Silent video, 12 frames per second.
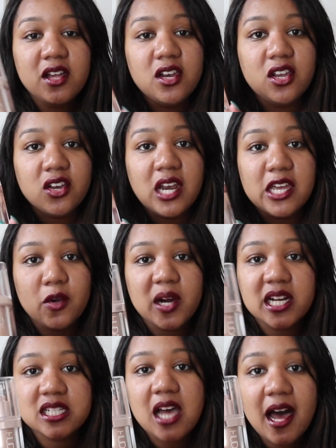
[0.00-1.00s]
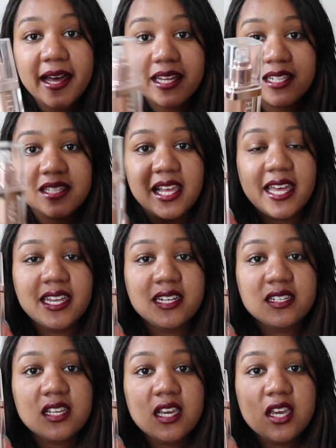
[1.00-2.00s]
look like you're wearing tights,
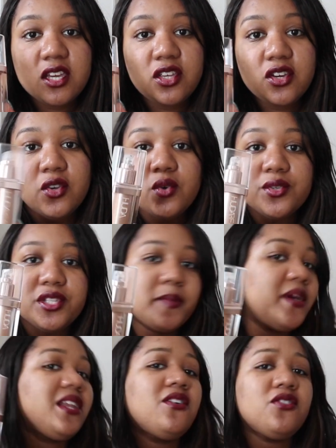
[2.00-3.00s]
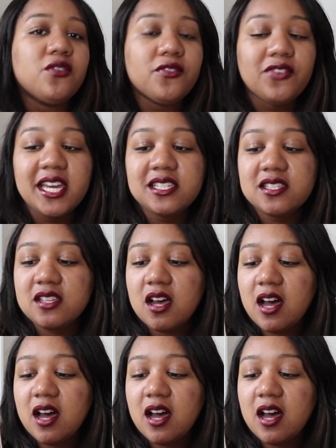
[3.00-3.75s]
and you can also put it on your face as a